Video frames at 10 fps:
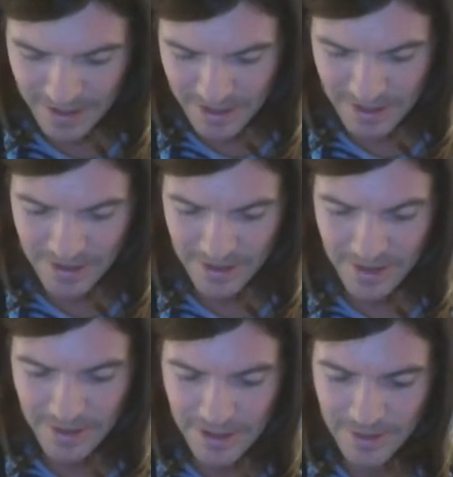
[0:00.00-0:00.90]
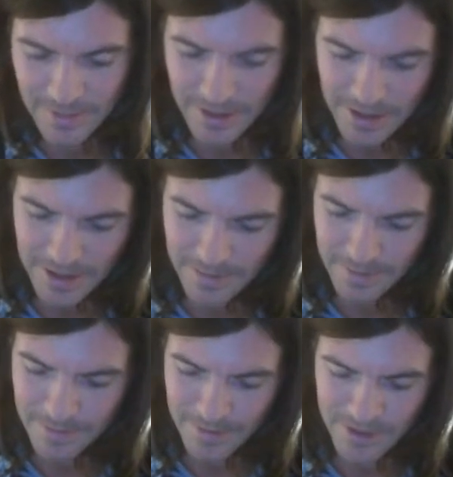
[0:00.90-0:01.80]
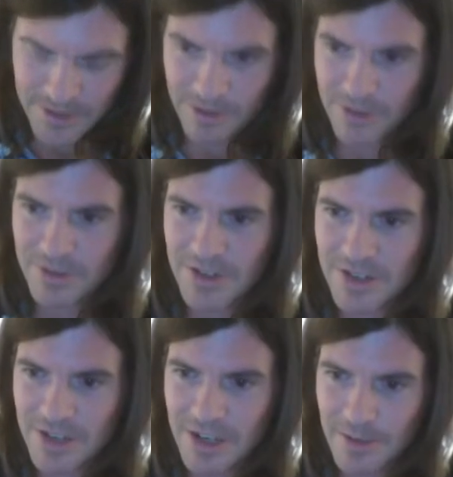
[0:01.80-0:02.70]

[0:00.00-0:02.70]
So yeah, that's all there is to say about